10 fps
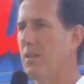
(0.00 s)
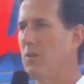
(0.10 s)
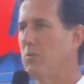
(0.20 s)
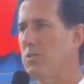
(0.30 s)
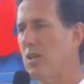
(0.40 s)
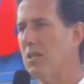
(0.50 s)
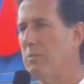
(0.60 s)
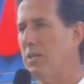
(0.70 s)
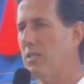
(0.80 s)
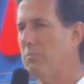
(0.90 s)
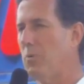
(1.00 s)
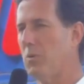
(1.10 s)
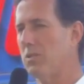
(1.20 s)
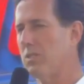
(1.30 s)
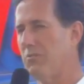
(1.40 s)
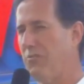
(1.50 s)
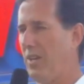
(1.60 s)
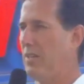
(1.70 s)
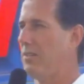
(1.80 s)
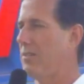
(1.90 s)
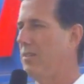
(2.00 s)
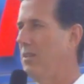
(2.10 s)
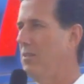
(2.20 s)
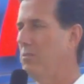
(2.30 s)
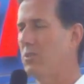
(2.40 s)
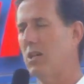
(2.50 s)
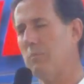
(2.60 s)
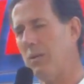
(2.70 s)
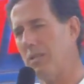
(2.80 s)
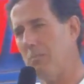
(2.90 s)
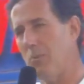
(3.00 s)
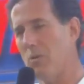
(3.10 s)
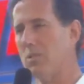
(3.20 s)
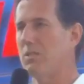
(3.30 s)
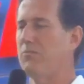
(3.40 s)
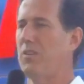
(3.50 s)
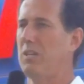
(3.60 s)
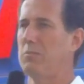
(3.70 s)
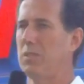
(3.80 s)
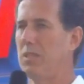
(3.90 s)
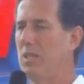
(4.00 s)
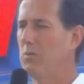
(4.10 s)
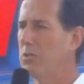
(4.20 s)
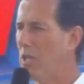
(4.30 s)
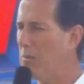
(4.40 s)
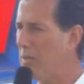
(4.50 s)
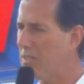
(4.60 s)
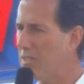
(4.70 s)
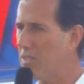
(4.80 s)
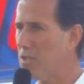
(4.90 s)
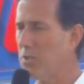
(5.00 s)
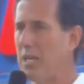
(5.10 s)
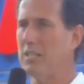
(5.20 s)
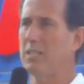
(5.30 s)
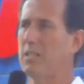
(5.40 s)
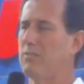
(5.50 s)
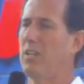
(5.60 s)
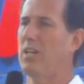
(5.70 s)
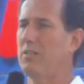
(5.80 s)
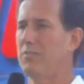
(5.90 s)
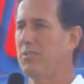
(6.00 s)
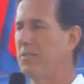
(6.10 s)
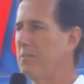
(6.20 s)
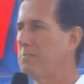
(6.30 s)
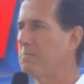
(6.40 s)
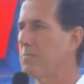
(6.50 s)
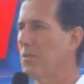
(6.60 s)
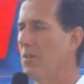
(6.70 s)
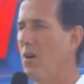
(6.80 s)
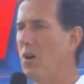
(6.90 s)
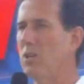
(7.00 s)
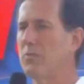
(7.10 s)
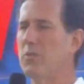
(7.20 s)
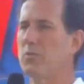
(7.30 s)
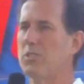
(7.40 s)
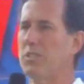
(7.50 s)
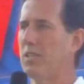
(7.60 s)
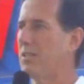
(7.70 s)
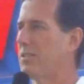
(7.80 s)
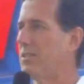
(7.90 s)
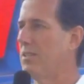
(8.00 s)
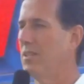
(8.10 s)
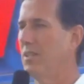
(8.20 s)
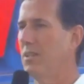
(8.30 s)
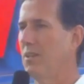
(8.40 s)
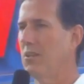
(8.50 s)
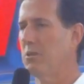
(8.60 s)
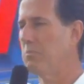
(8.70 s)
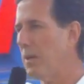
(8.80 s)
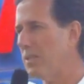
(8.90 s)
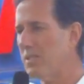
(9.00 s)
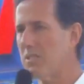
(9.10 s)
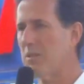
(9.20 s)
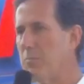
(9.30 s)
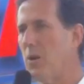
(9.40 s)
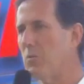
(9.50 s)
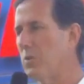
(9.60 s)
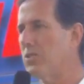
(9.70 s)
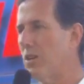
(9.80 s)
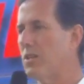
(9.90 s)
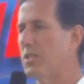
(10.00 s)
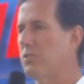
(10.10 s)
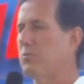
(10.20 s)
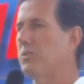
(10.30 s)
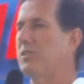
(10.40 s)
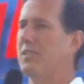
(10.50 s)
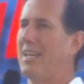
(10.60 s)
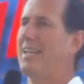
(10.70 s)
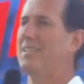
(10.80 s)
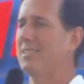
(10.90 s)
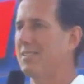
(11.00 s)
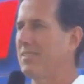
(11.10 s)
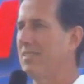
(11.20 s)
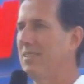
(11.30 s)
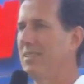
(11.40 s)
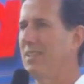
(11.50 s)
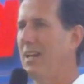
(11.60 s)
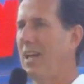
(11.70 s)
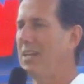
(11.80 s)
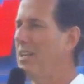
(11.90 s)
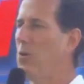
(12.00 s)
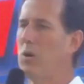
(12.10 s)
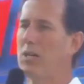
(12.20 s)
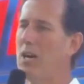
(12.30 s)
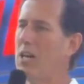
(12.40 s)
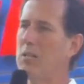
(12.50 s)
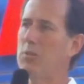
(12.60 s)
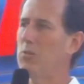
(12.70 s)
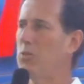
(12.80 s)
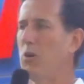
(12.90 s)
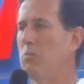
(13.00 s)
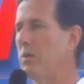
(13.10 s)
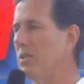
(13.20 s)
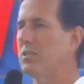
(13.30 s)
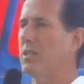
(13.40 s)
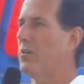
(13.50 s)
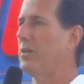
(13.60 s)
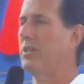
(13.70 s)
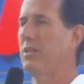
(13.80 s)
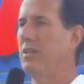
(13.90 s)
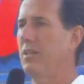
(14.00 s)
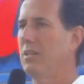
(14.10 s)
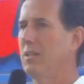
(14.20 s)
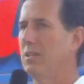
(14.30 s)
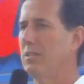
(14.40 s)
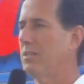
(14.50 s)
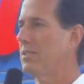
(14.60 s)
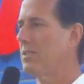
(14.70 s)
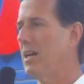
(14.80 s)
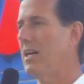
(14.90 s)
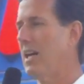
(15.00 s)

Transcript: we talk about the importance of faith, we talk about the importance of family, we talk about the centrality of life. All of those things are the basis upon which our country stands. And no economy or no military that does not